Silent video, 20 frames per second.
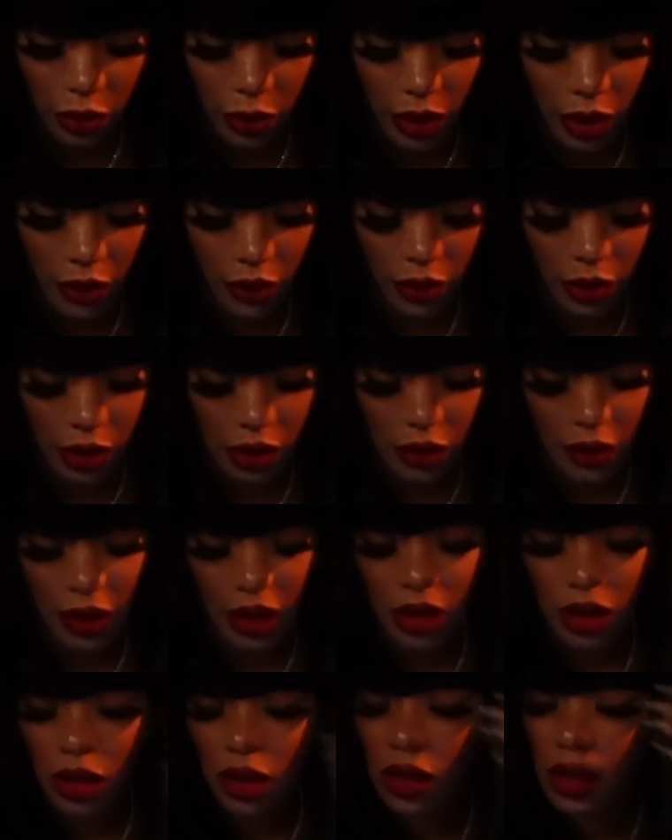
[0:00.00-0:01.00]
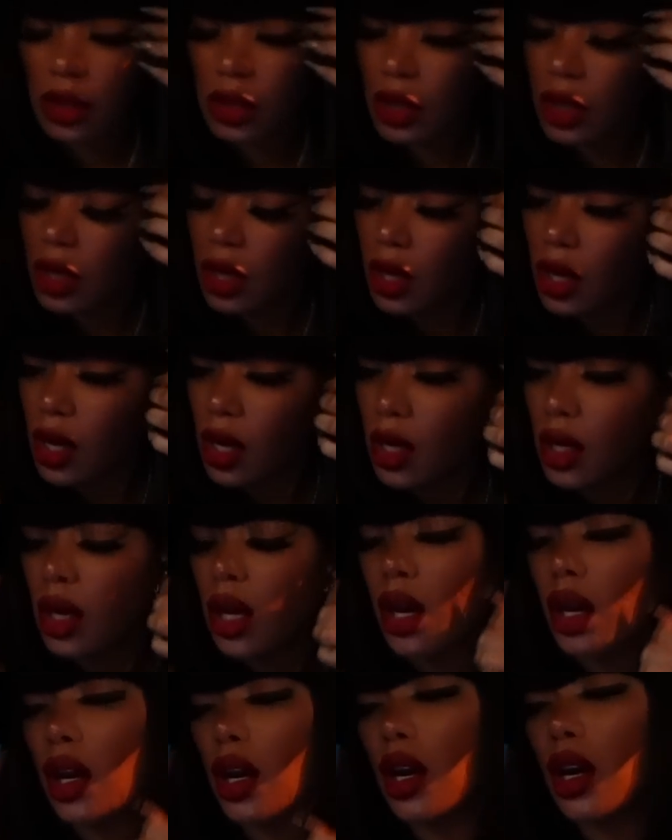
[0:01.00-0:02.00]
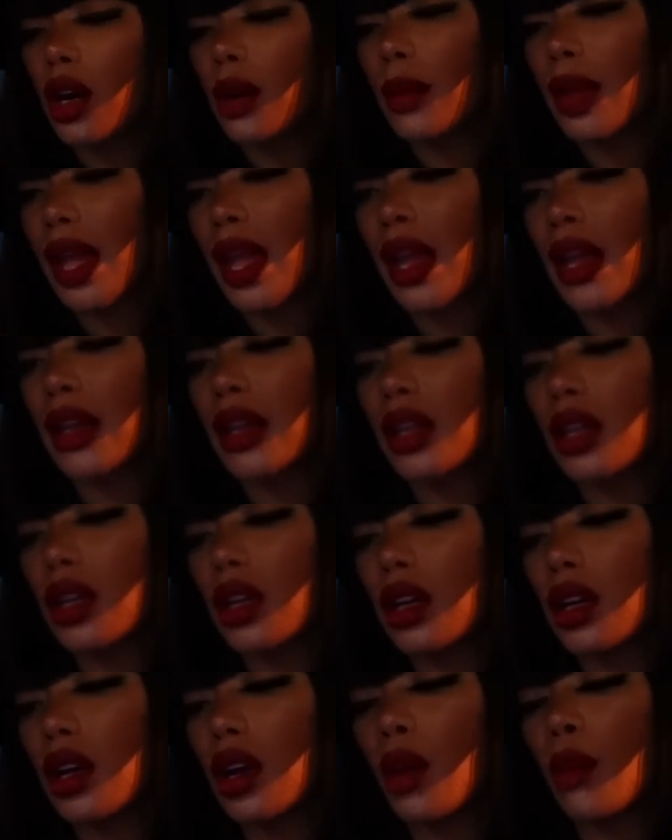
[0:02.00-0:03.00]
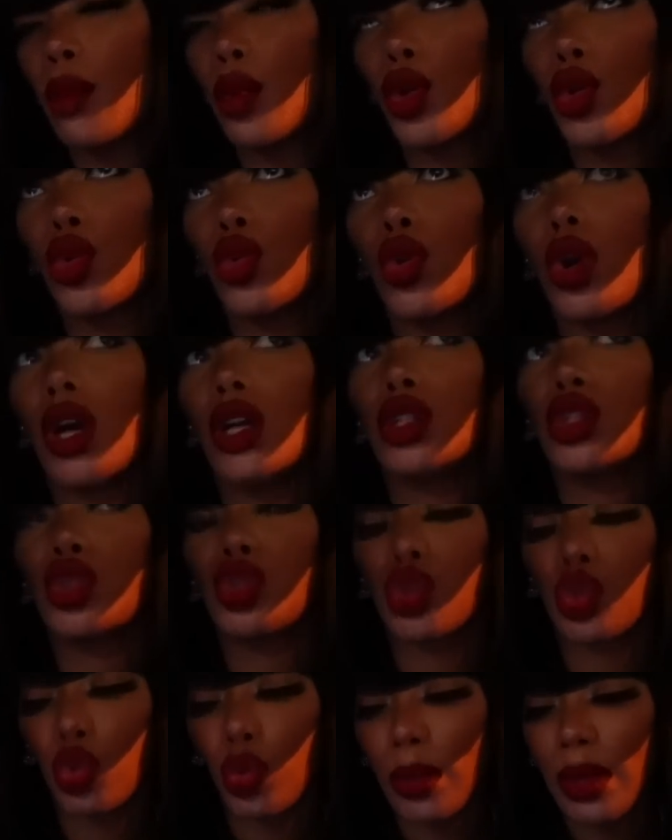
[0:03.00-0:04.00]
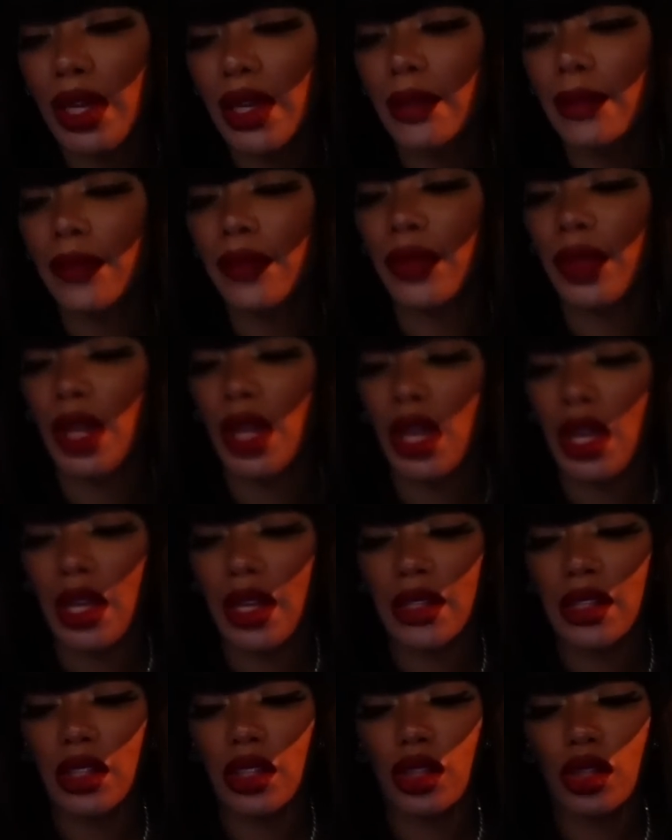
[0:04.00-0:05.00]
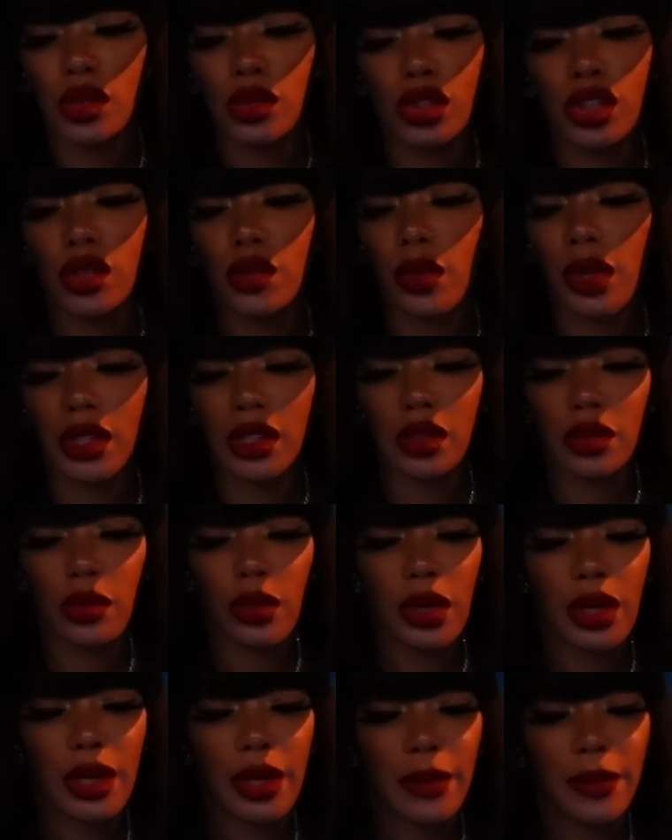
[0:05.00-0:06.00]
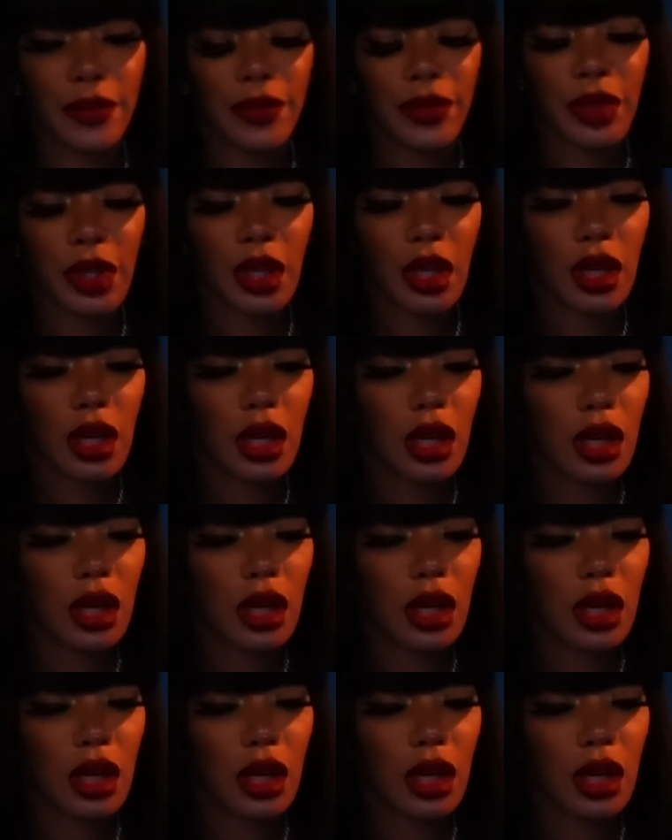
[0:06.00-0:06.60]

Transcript: We have reservations um, at Mizumi. It's a sushi restaurant.